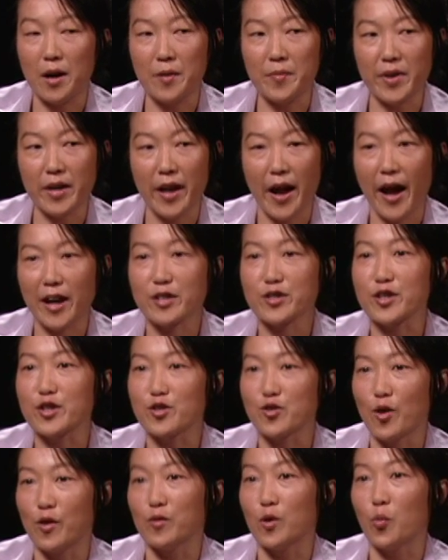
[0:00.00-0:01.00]
it actually
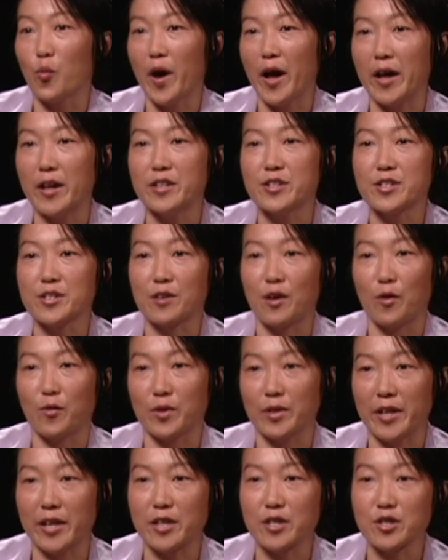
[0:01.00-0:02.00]
drove a wedge in our
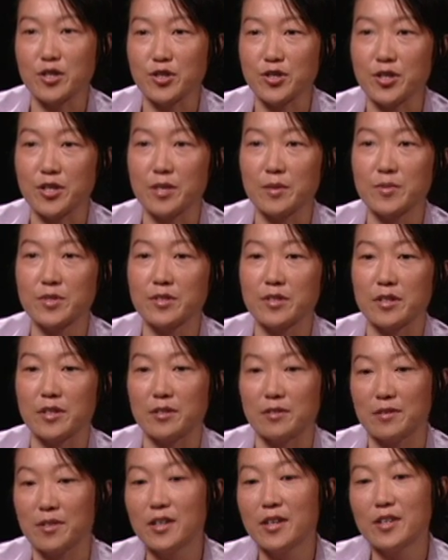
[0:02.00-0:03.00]
relationships
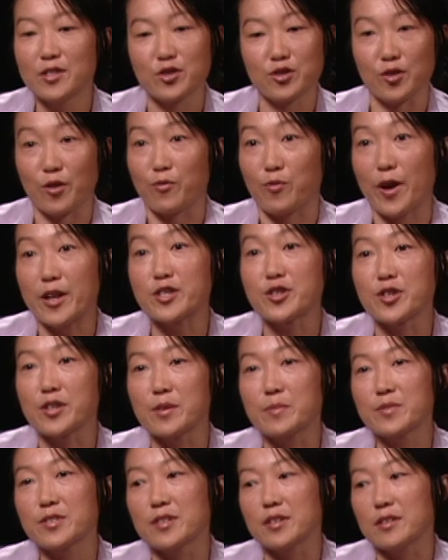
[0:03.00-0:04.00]
and just our friendships.